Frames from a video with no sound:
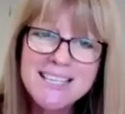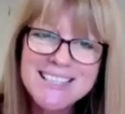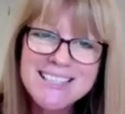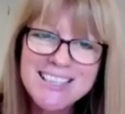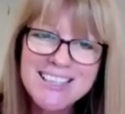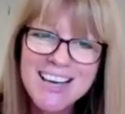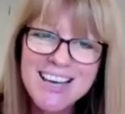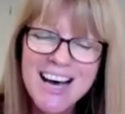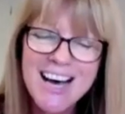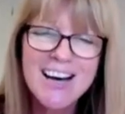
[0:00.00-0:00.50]
grains
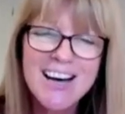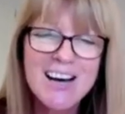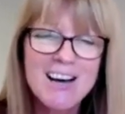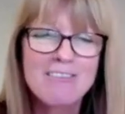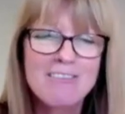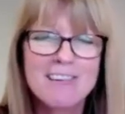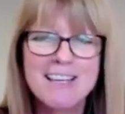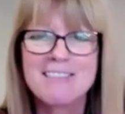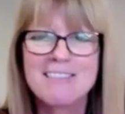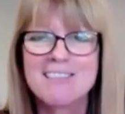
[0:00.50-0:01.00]
uh, a
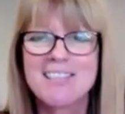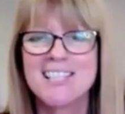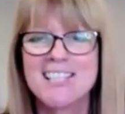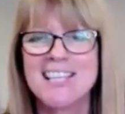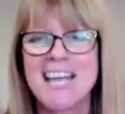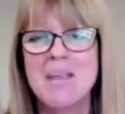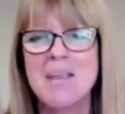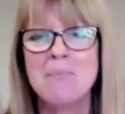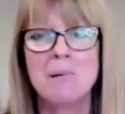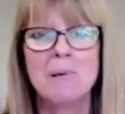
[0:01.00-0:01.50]
real
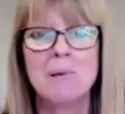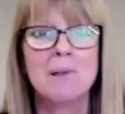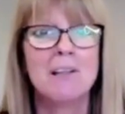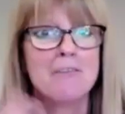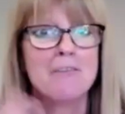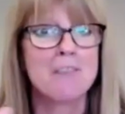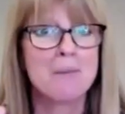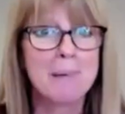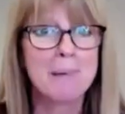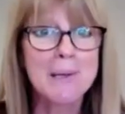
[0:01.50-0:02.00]
staple of
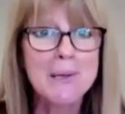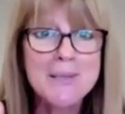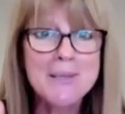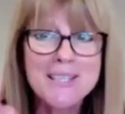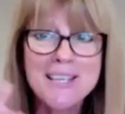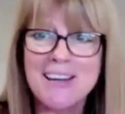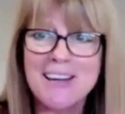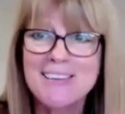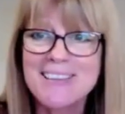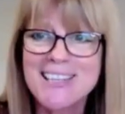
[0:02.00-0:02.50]
the blue
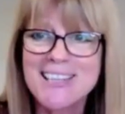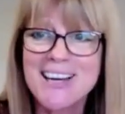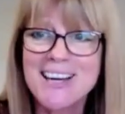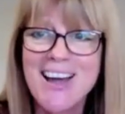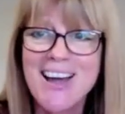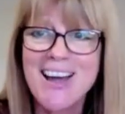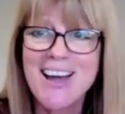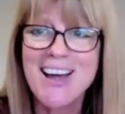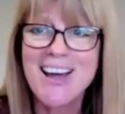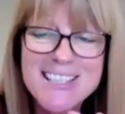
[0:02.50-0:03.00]
zone
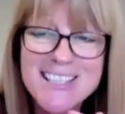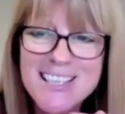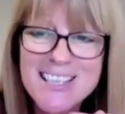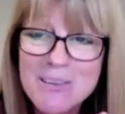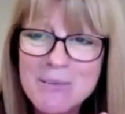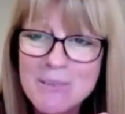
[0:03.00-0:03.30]
diets that,